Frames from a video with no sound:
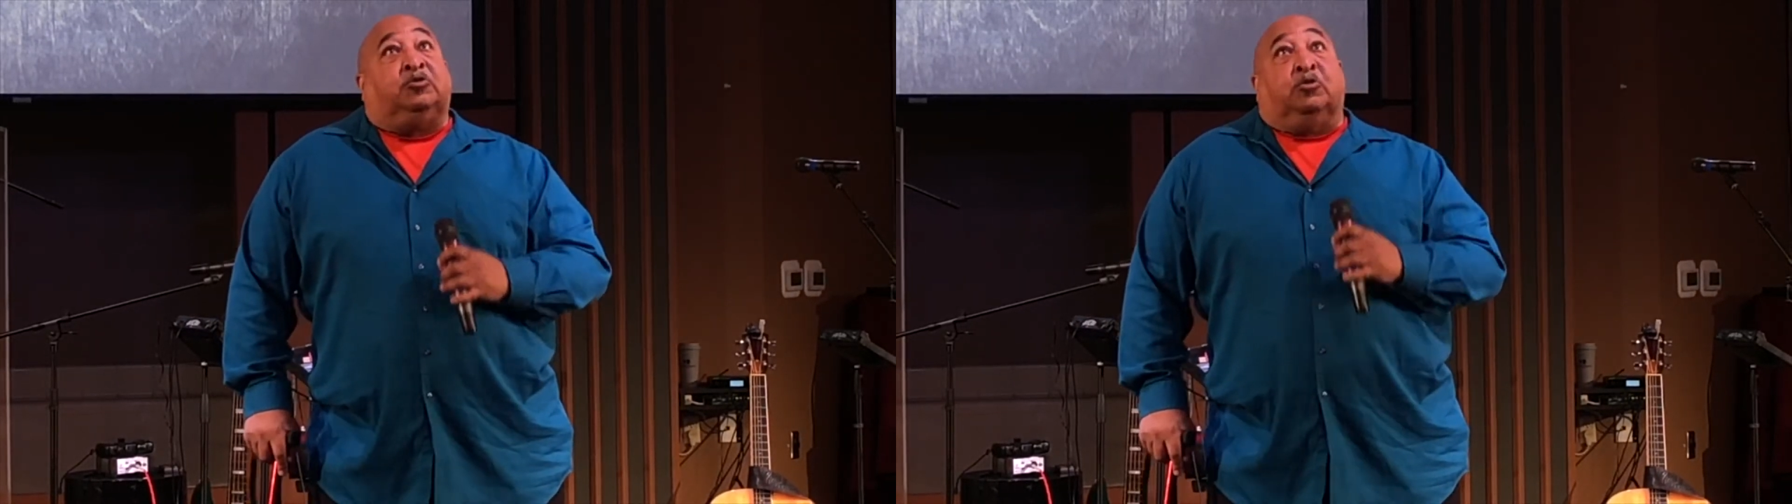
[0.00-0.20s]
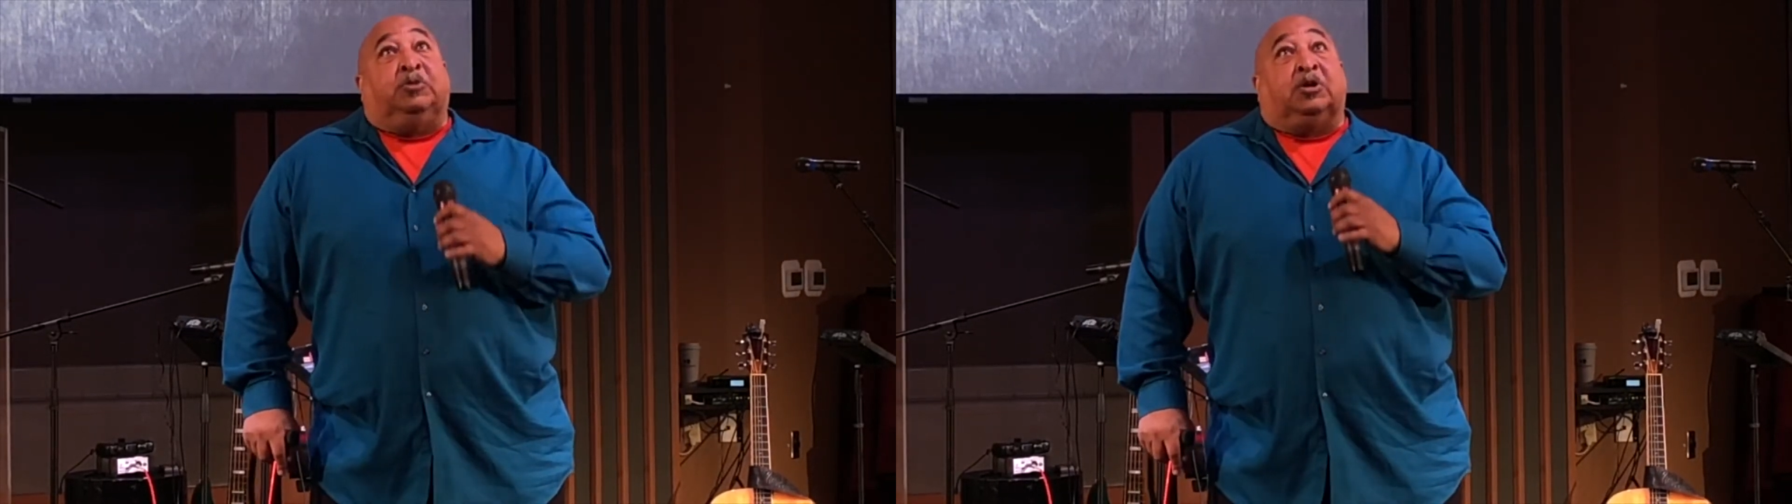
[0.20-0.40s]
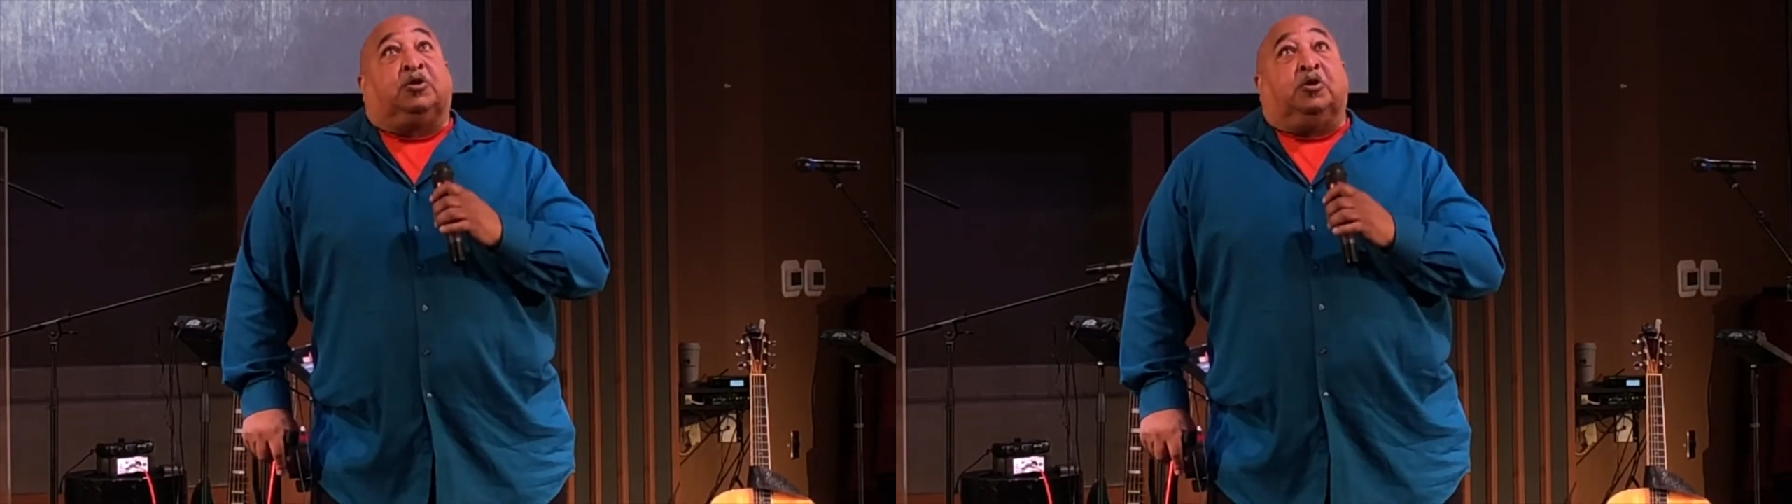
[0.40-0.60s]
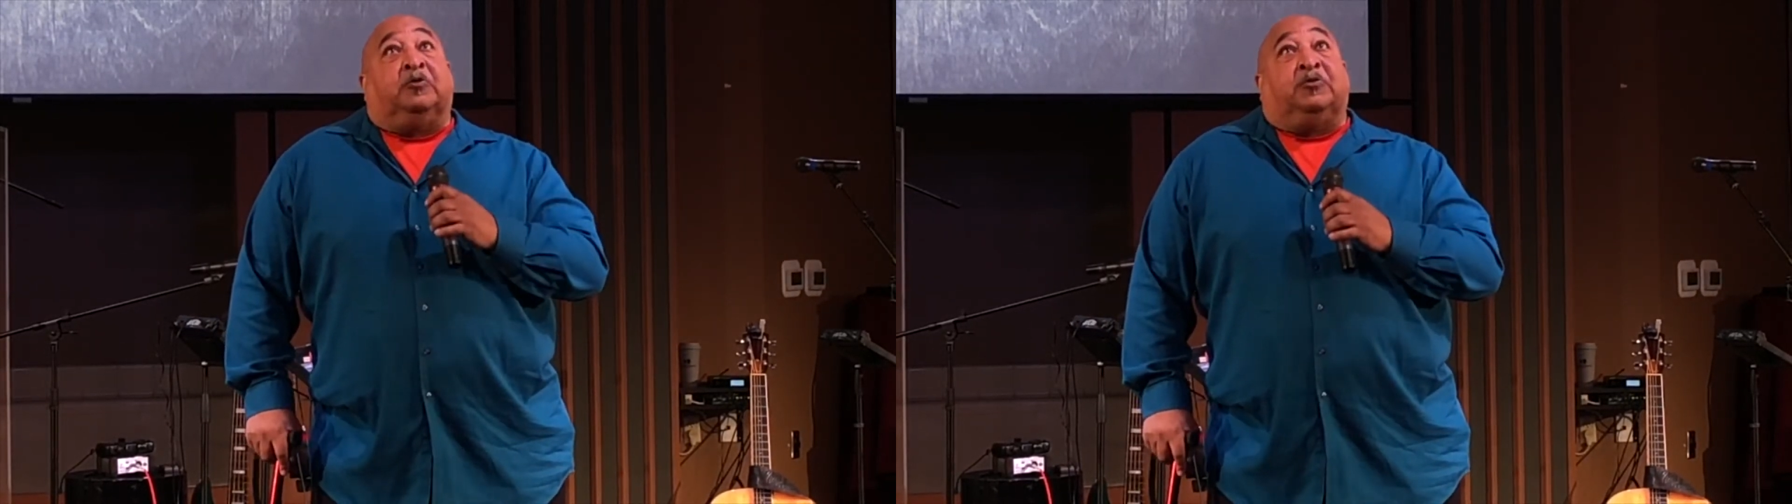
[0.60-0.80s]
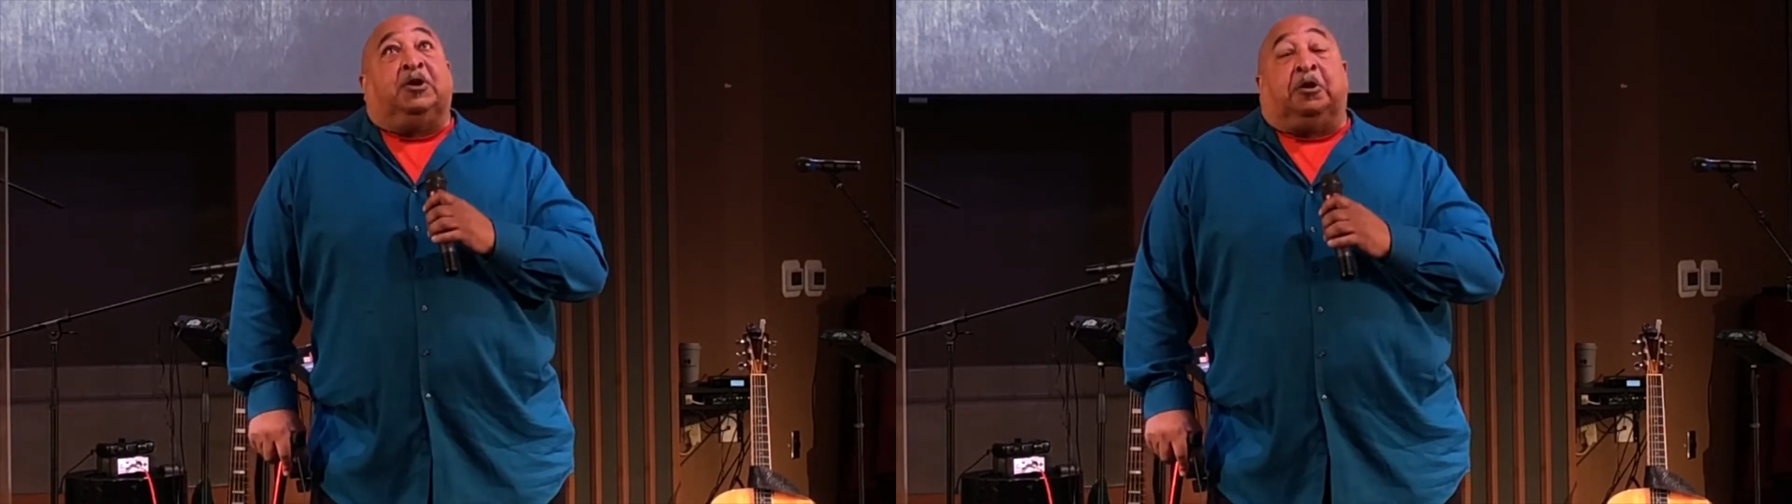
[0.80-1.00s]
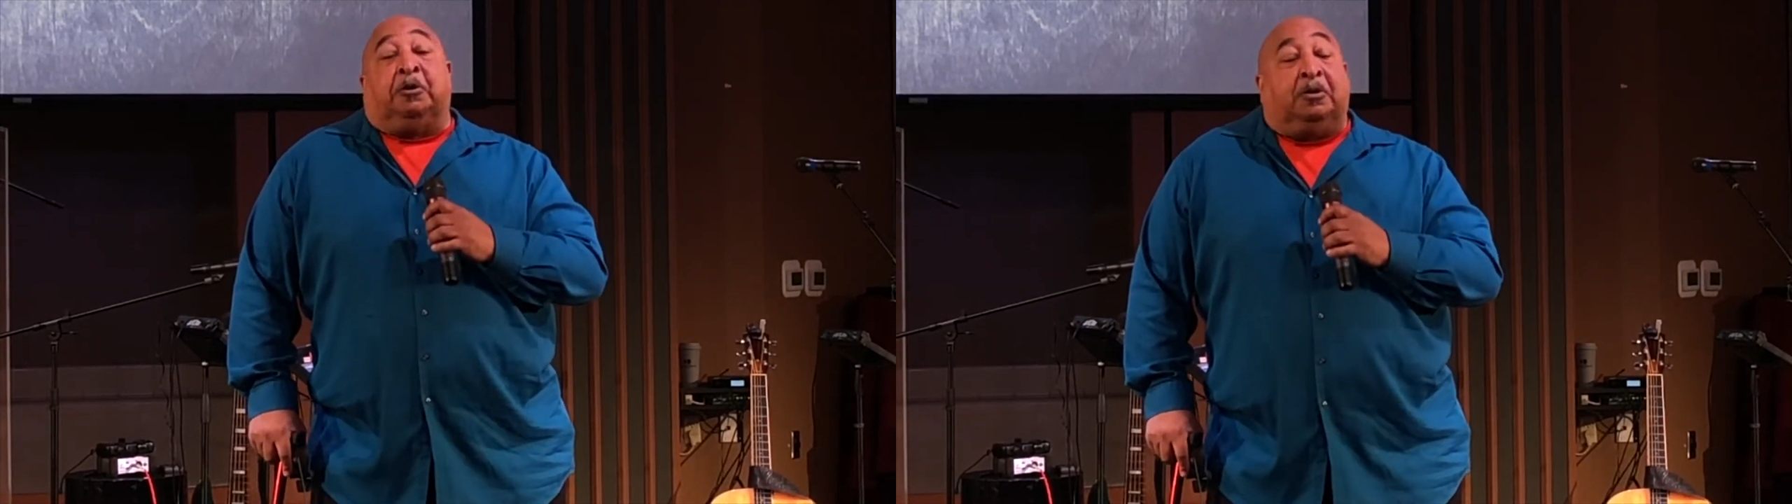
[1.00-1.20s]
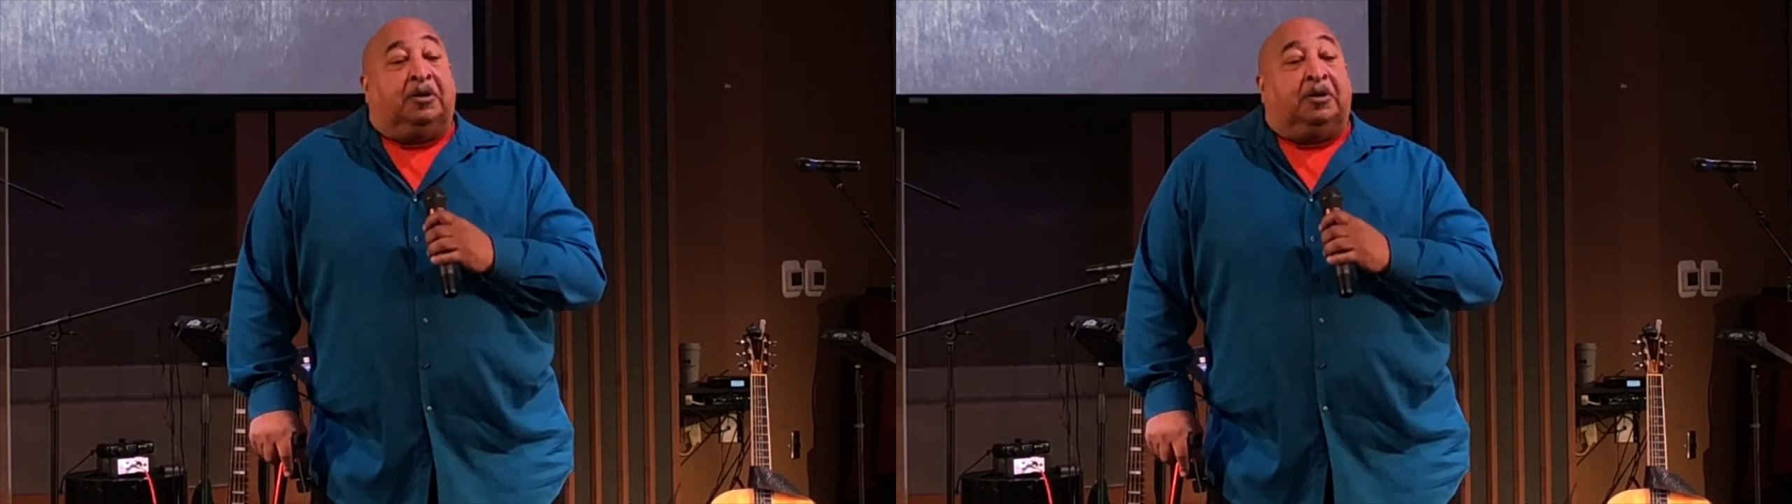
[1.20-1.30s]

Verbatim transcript: threw me a curve there.